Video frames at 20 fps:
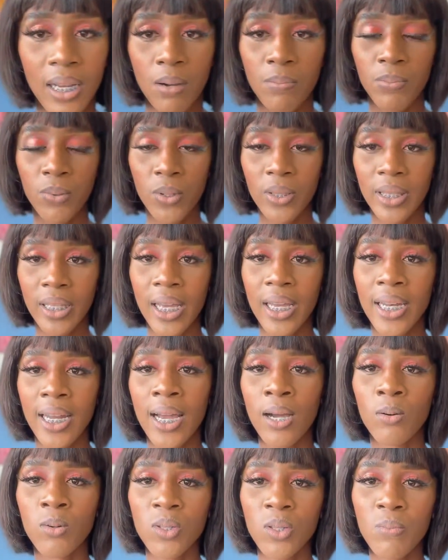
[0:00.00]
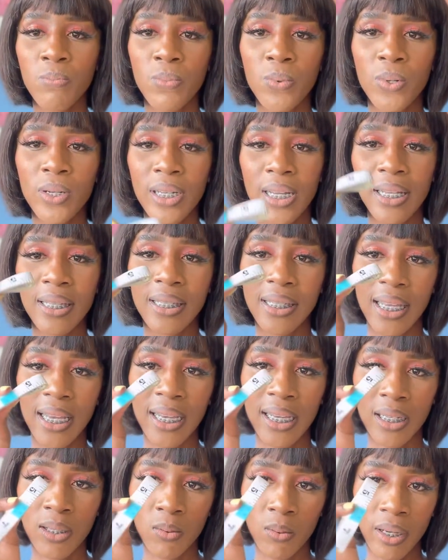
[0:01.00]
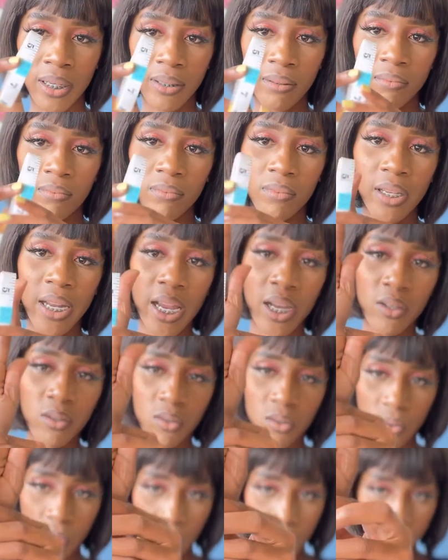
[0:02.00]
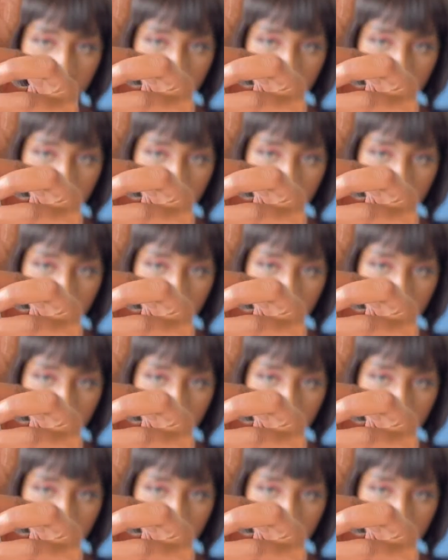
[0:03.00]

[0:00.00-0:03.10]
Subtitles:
I bought that. I also bought a second one, an extra one.